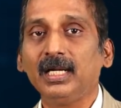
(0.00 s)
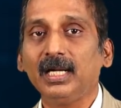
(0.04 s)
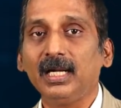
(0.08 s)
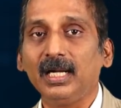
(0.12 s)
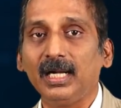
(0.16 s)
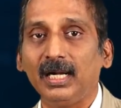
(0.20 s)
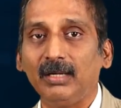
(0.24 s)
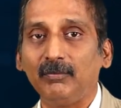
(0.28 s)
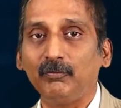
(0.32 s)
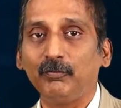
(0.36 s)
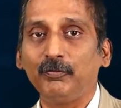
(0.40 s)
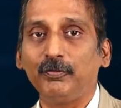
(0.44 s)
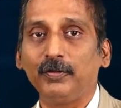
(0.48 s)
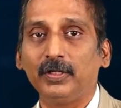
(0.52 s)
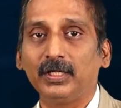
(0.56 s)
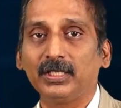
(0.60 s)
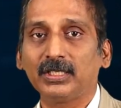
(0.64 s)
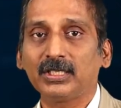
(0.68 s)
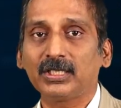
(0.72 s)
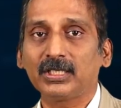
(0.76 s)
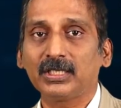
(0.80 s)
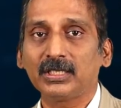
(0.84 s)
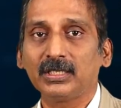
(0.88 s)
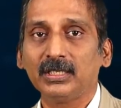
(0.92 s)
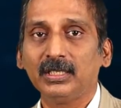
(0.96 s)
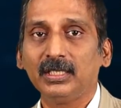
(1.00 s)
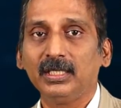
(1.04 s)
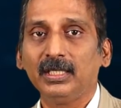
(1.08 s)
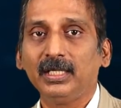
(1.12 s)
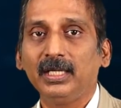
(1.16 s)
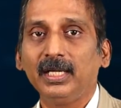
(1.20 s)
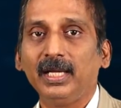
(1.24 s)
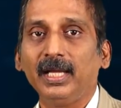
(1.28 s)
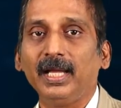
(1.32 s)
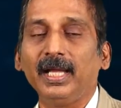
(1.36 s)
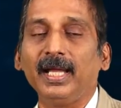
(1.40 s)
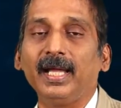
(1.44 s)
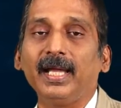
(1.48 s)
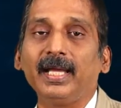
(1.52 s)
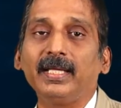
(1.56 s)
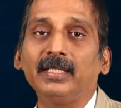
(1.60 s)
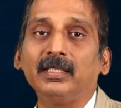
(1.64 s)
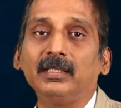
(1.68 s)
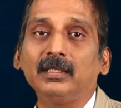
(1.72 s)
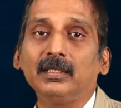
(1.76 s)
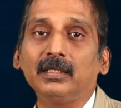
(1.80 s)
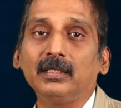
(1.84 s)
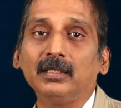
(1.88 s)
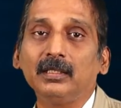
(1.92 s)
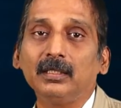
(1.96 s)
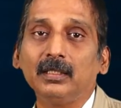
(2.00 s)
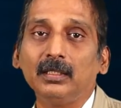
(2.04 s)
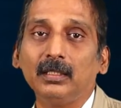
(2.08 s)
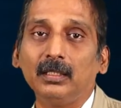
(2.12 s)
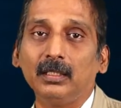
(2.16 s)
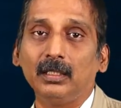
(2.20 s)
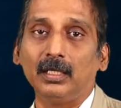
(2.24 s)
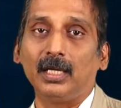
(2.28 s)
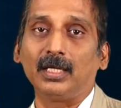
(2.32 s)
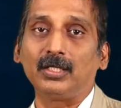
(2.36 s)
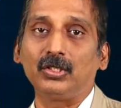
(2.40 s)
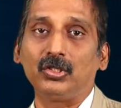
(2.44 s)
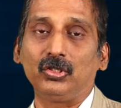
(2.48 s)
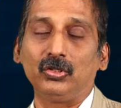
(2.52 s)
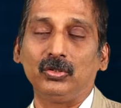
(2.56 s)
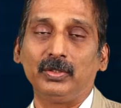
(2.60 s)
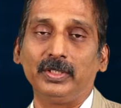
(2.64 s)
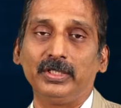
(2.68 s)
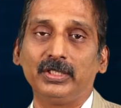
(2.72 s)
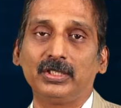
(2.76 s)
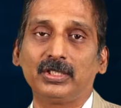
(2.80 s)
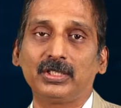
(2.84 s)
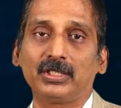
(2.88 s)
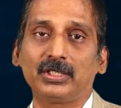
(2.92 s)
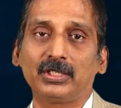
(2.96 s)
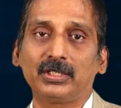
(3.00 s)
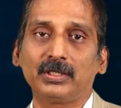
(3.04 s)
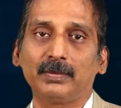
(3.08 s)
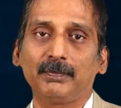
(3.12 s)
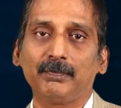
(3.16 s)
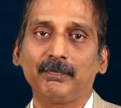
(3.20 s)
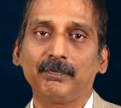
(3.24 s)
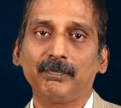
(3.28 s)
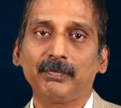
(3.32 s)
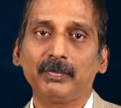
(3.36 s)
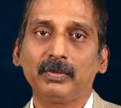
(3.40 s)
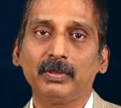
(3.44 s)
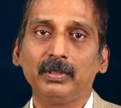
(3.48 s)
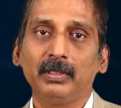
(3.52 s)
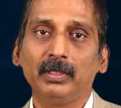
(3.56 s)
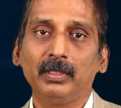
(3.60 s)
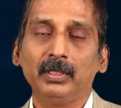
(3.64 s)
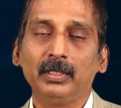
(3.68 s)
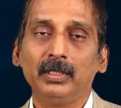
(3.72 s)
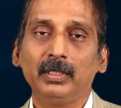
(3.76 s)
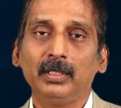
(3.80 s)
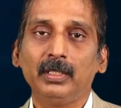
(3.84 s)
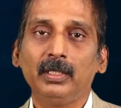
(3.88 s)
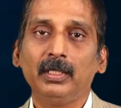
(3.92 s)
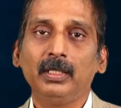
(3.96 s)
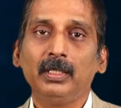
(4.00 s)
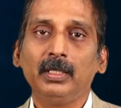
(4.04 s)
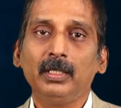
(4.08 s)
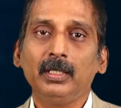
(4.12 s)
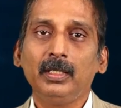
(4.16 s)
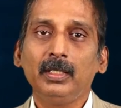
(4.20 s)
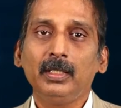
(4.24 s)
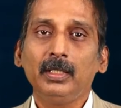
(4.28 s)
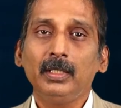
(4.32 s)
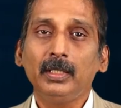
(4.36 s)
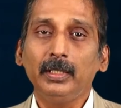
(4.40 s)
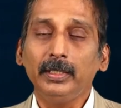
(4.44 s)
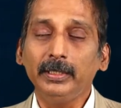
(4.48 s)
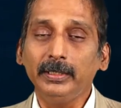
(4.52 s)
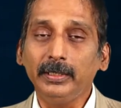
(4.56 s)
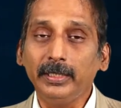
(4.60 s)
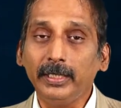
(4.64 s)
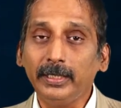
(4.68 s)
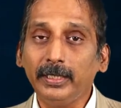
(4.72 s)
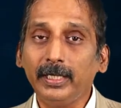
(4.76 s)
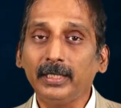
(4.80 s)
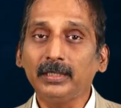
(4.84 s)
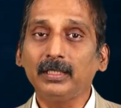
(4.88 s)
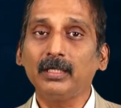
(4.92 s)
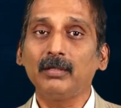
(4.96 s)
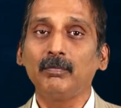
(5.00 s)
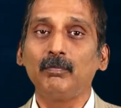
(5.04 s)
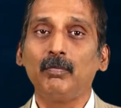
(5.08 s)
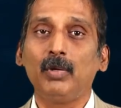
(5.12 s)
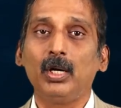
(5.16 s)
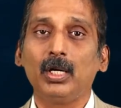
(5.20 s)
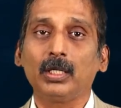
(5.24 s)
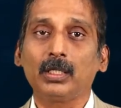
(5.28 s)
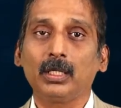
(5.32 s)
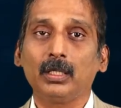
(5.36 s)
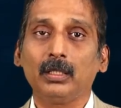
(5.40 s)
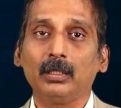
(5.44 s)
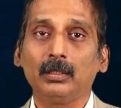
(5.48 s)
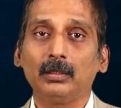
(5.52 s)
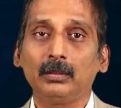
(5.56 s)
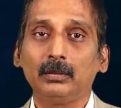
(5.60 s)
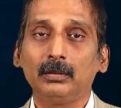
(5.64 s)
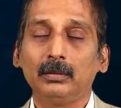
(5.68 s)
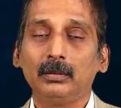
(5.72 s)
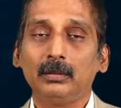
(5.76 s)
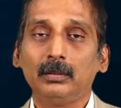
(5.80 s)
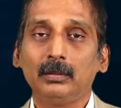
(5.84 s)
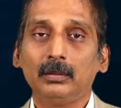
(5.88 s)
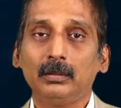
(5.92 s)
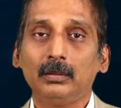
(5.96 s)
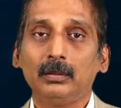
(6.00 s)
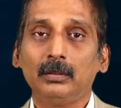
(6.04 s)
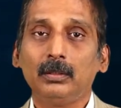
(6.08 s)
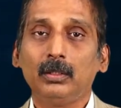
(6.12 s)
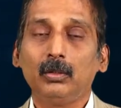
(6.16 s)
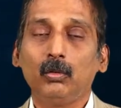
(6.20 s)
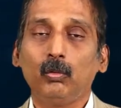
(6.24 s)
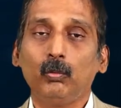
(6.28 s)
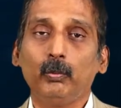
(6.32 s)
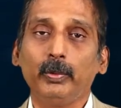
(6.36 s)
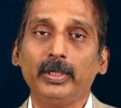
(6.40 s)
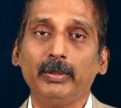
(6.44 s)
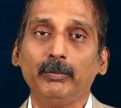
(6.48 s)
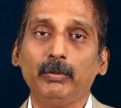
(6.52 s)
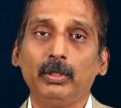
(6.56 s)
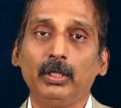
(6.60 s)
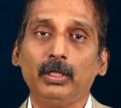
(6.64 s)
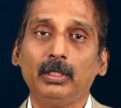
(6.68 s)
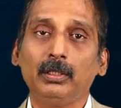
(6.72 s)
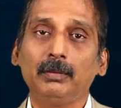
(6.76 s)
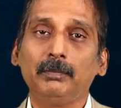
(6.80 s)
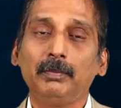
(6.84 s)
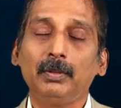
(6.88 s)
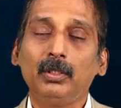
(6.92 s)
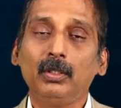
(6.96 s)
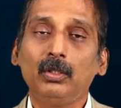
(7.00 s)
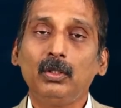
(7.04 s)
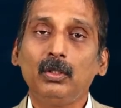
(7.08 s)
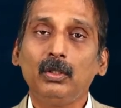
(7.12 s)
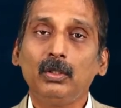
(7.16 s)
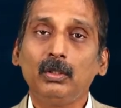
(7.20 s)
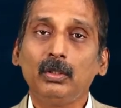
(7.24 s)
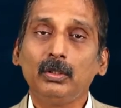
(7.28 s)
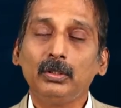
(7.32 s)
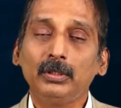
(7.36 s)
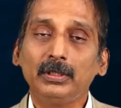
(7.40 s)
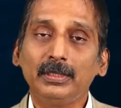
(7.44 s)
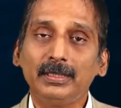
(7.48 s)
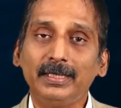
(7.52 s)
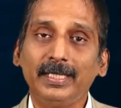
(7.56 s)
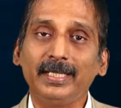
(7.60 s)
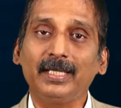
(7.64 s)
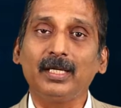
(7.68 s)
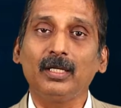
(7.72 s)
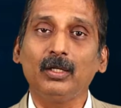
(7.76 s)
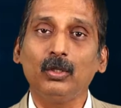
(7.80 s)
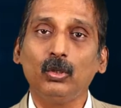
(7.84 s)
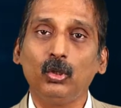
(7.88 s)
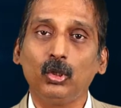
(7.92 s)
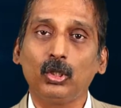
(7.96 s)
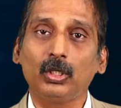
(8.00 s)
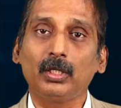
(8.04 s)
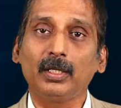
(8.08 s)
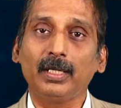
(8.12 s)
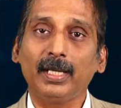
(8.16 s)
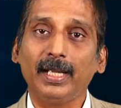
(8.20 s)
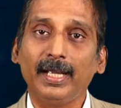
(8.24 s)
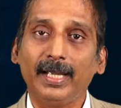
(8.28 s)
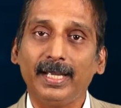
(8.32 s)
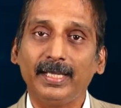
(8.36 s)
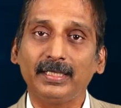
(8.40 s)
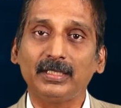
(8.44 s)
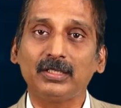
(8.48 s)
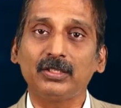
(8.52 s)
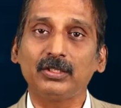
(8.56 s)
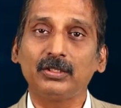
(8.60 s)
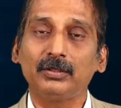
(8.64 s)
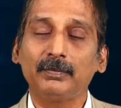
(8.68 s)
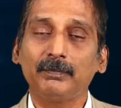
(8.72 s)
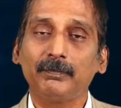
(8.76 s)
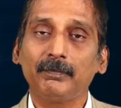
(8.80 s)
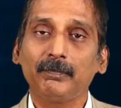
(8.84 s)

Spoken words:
comforts, and luxuries. In another model, we will take a look at